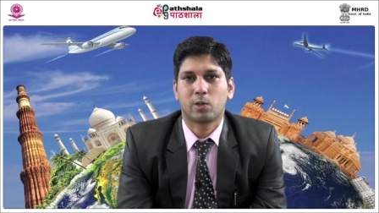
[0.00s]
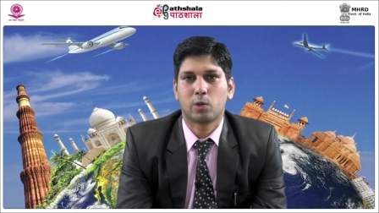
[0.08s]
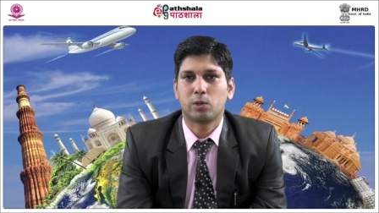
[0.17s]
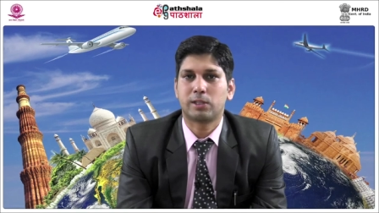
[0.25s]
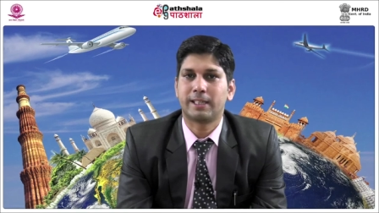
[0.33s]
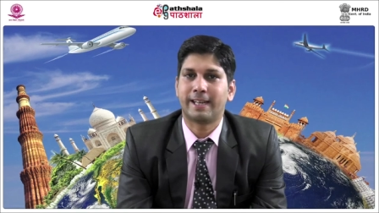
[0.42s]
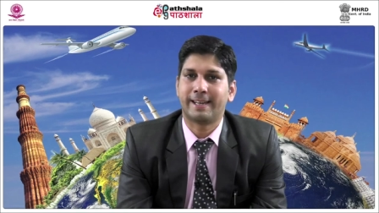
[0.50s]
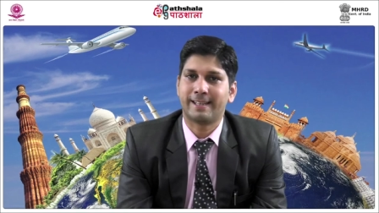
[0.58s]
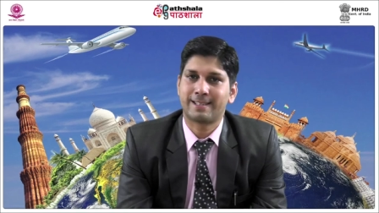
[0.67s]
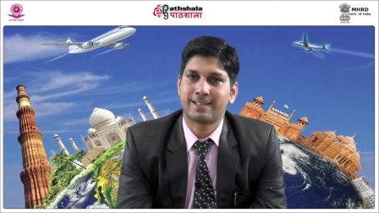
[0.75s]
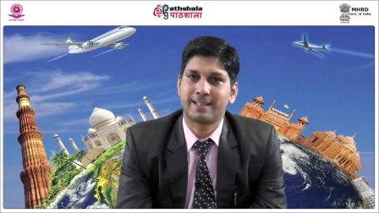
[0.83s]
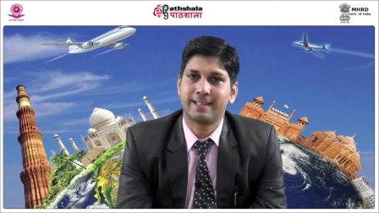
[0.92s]
growth in
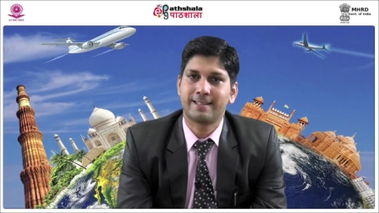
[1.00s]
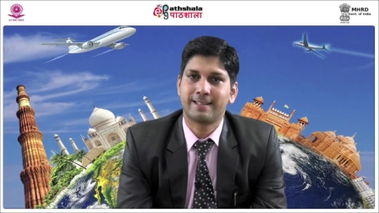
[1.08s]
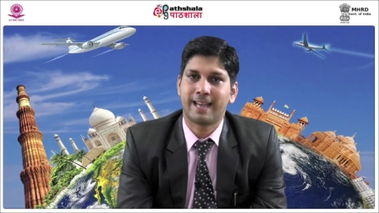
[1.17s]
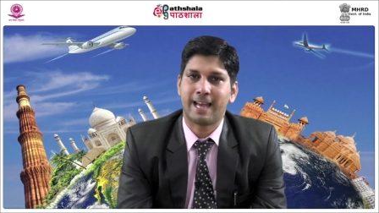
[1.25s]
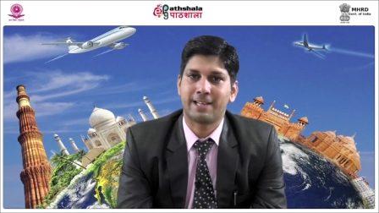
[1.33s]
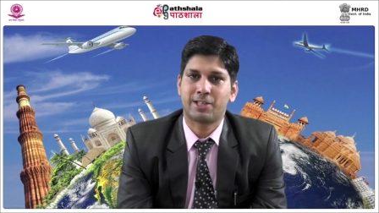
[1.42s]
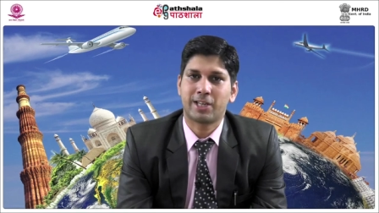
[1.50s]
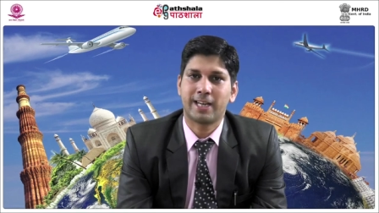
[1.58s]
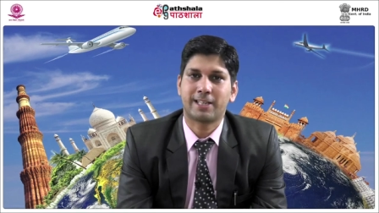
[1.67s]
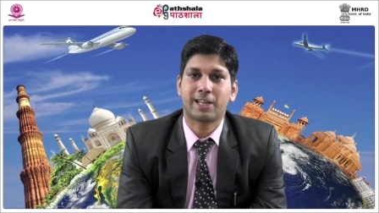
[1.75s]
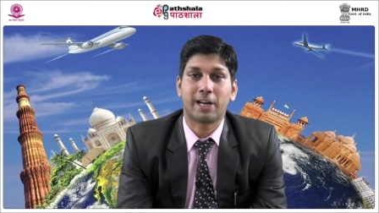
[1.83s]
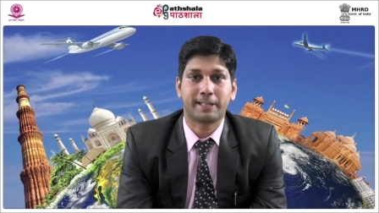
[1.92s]
industries and
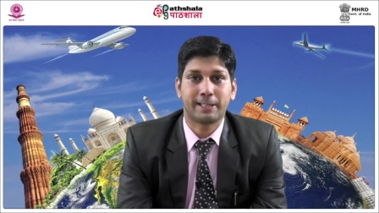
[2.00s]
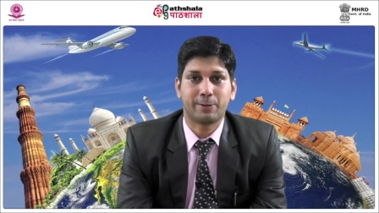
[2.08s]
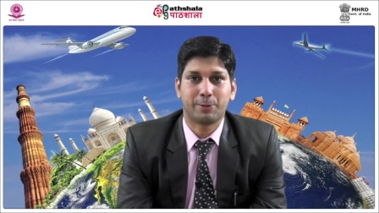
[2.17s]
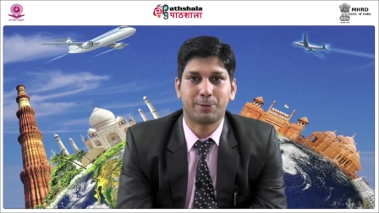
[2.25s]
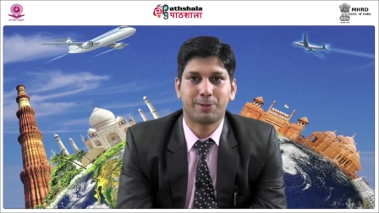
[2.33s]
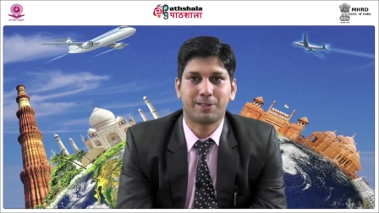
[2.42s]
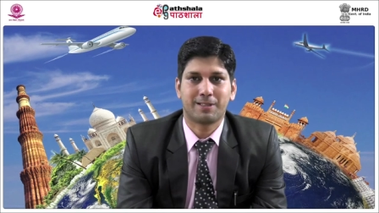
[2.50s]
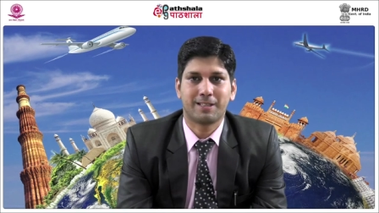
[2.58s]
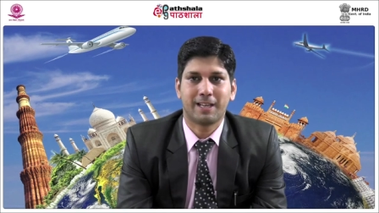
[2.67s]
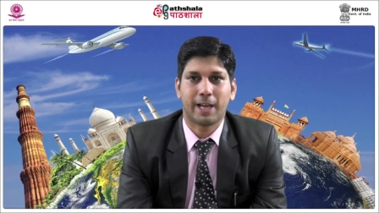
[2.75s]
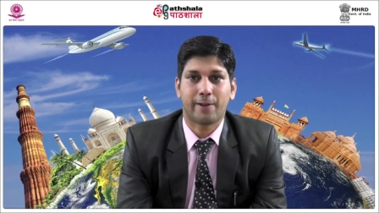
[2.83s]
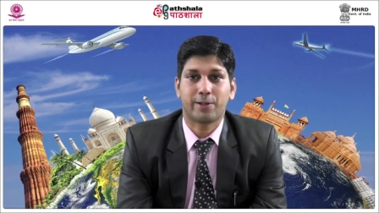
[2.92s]
trade continues,
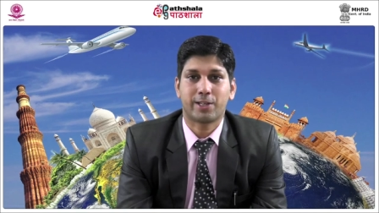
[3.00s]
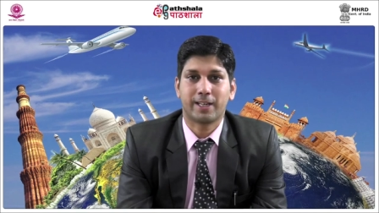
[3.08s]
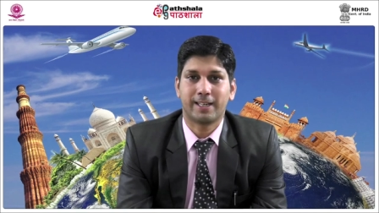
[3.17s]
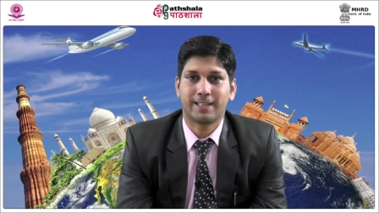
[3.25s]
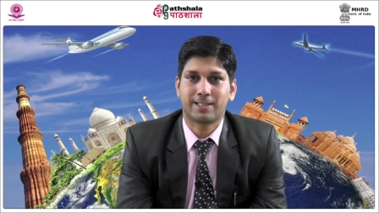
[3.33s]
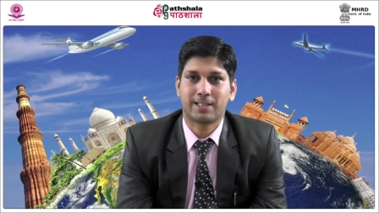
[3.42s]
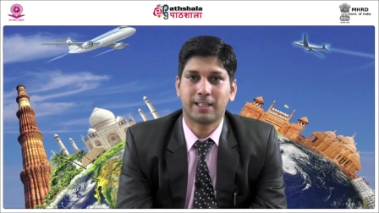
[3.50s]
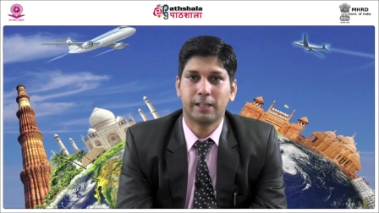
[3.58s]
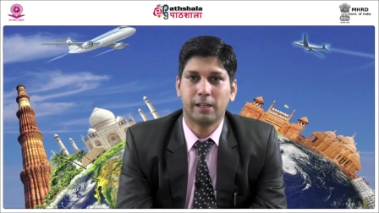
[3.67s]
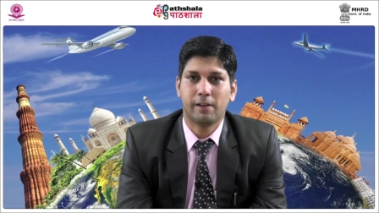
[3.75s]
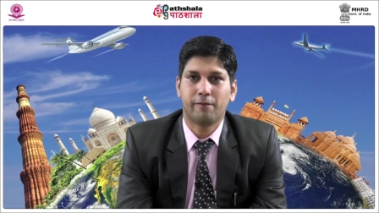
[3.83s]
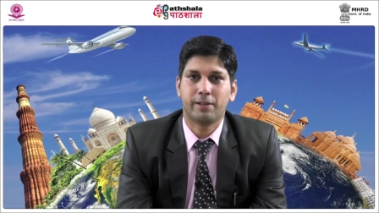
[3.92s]
aviation
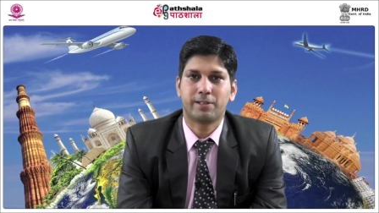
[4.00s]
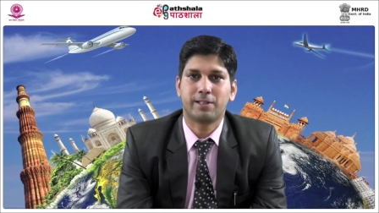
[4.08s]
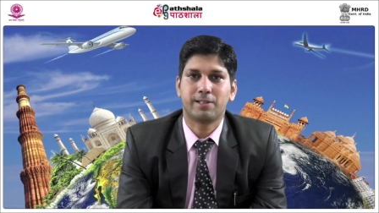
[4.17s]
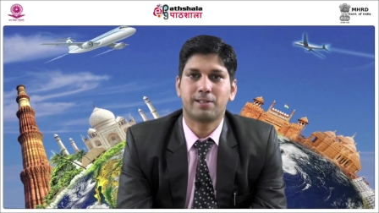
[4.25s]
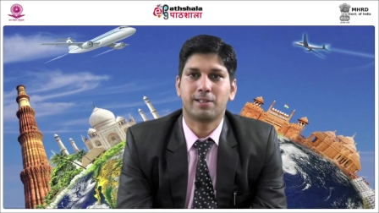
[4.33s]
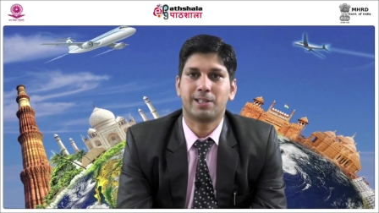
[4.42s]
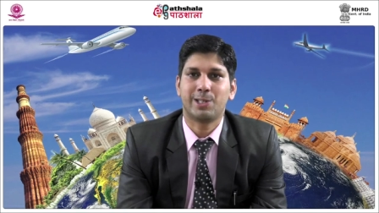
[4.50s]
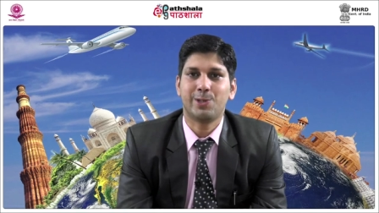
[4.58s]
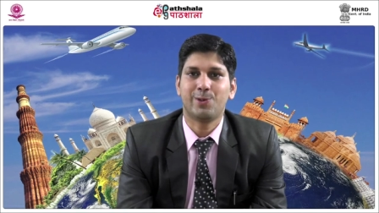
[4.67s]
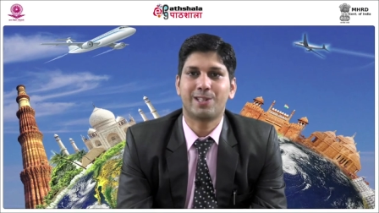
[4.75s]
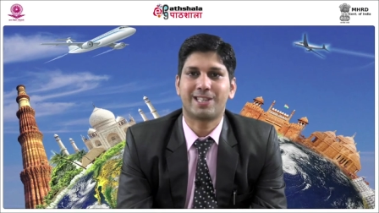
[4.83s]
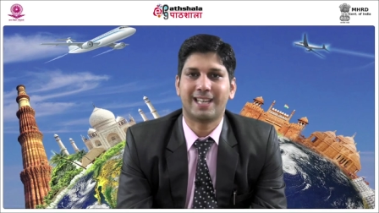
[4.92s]
industry faces
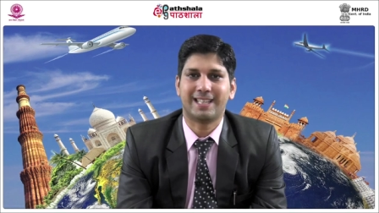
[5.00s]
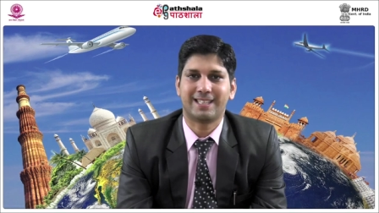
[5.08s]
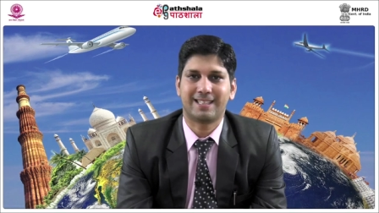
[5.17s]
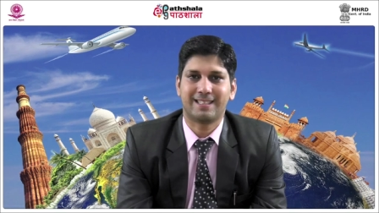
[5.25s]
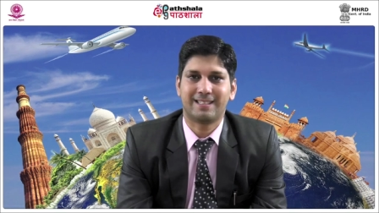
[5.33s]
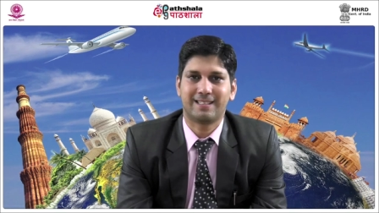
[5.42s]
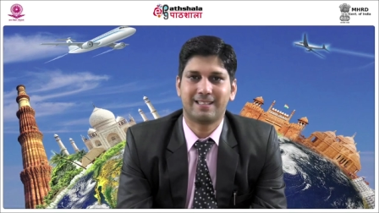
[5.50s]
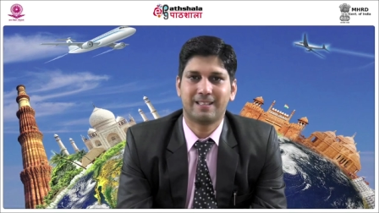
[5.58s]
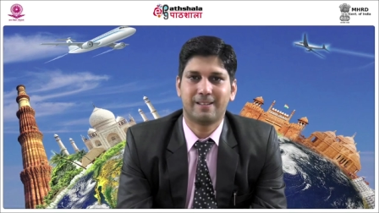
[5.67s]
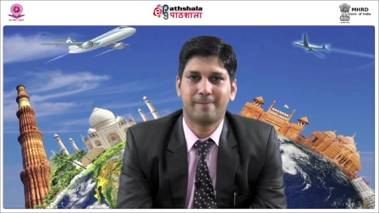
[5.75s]
newer challenges.